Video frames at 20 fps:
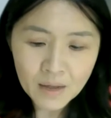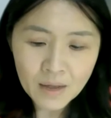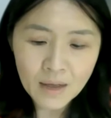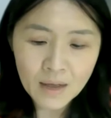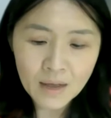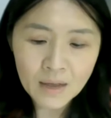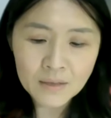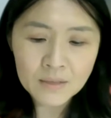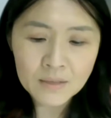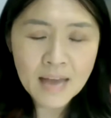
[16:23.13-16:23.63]

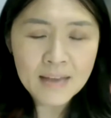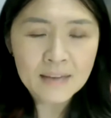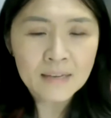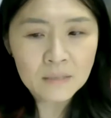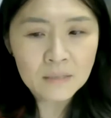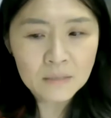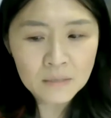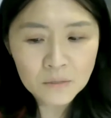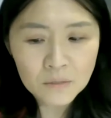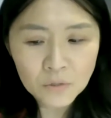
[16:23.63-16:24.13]
that
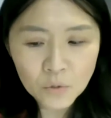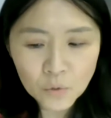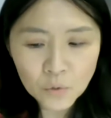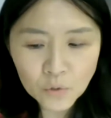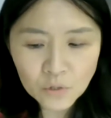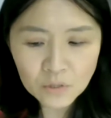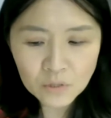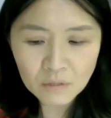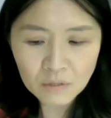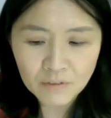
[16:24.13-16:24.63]

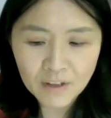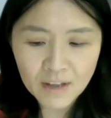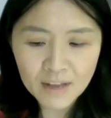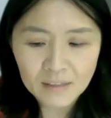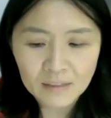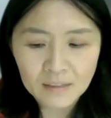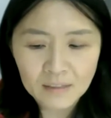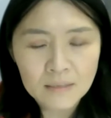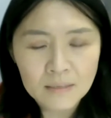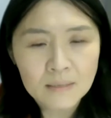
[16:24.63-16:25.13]
institutional
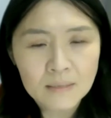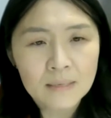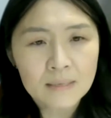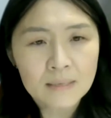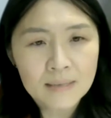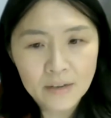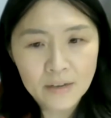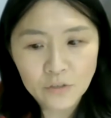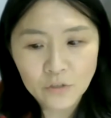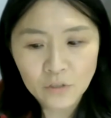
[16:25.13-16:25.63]
violence is
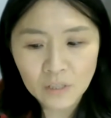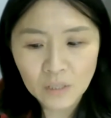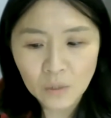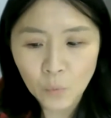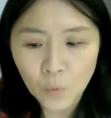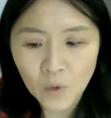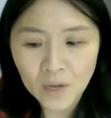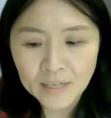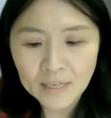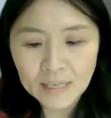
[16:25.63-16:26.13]
actually
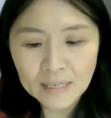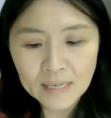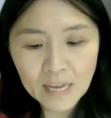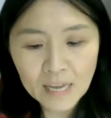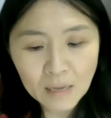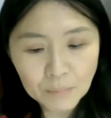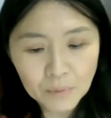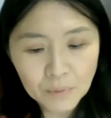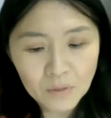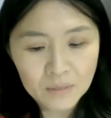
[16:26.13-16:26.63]
what
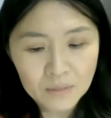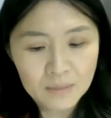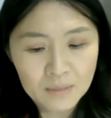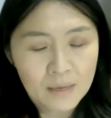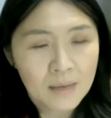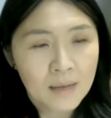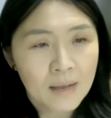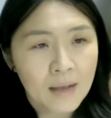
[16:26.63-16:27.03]
enables